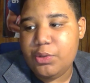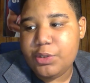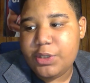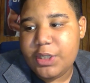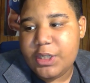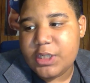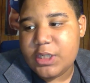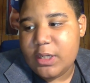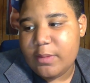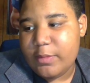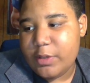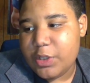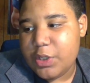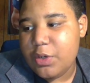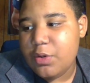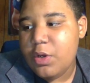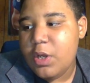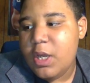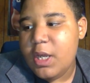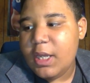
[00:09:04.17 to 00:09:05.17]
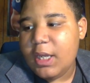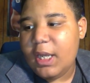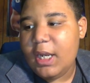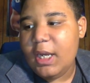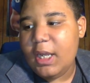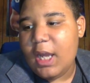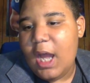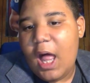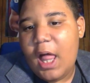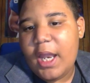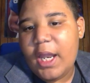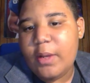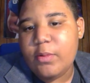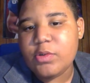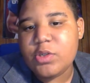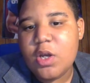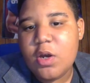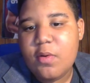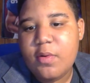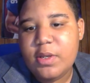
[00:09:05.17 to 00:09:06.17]
usually his number two. Kenny Golladay
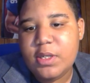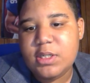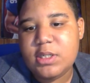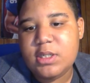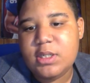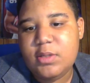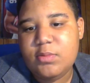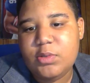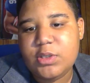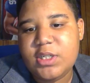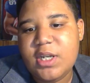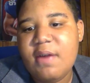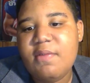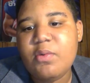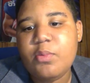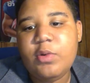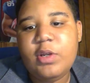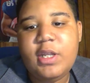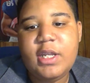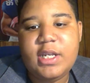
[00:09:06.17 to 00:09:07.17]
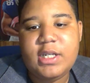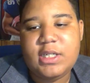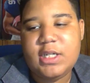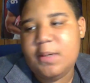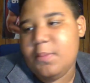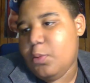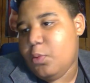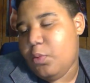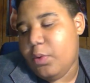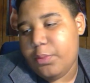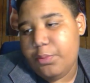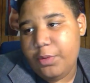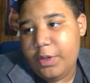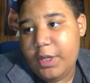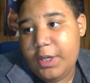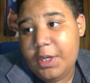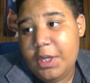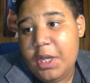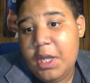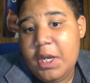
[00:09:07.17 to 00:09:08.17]
was never really his number one
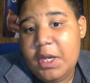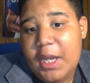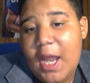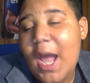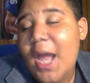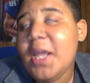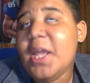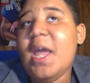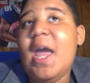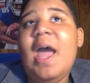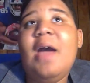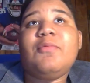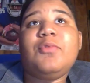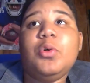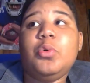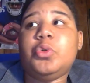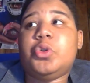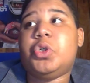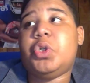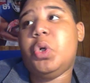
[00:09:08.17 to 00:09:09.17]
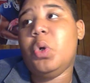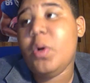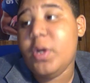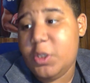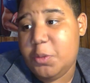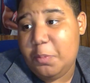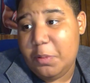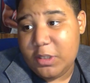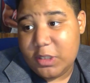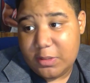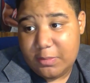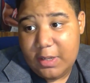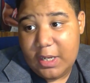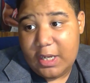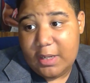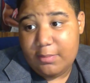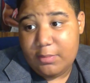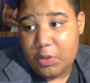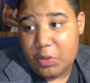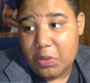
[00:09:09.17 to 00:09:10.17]
read. Now you have no choice but to
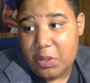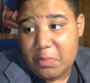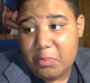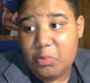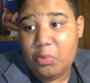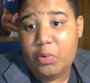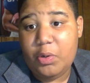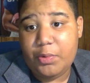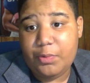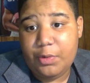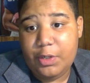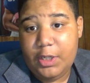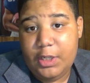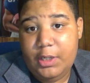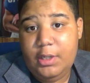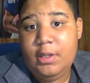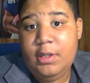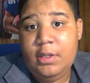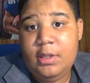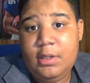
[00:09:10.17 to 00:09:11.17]
make him your number one read.